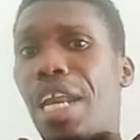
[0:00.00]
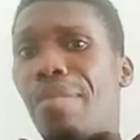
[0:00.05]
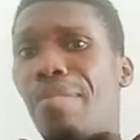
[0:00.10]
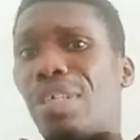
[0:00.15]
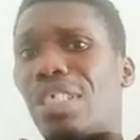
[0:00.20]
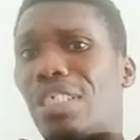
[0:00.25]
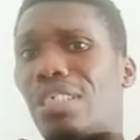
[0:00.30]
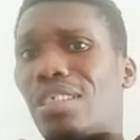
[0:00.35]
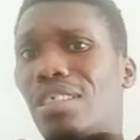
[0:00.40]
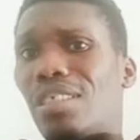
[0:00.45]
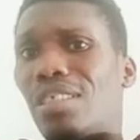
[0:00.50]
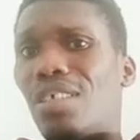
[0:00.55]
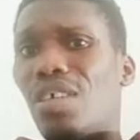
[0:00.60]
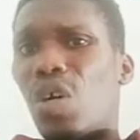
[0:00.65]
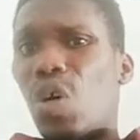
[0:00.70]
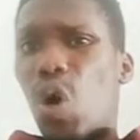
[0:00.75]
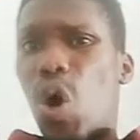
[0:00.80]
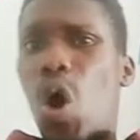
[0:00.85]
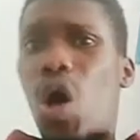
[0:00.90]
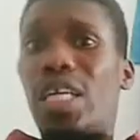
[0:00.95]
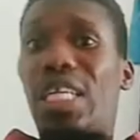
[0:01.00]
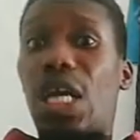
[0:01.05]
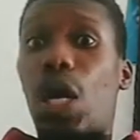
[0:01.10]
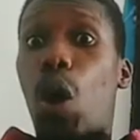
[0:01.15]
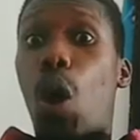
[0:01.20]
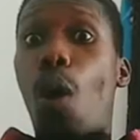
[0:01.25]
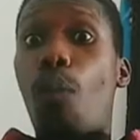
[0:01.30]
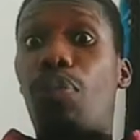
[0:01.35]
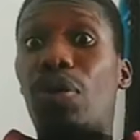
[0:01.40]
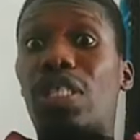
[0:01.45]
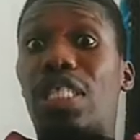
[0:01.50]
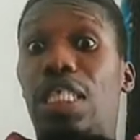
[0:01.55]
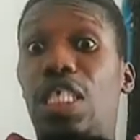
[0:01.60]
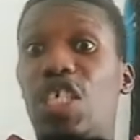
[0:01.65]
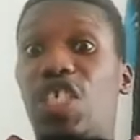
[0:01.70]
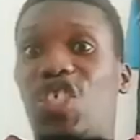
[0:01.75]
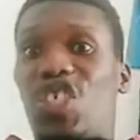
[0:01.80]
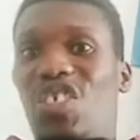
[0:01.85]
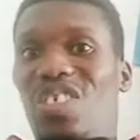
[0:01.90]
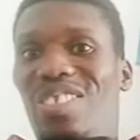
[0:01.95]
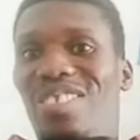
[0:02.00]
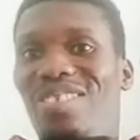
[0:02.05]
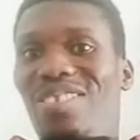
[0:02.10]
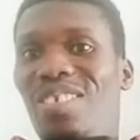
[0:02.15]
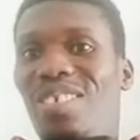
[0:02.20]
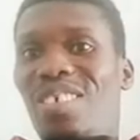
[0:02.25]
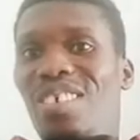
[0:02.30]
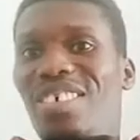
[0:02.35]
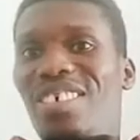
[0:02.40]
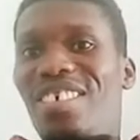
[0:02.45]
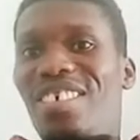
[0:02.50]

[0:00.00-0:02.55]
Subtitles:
enemies or the opposition.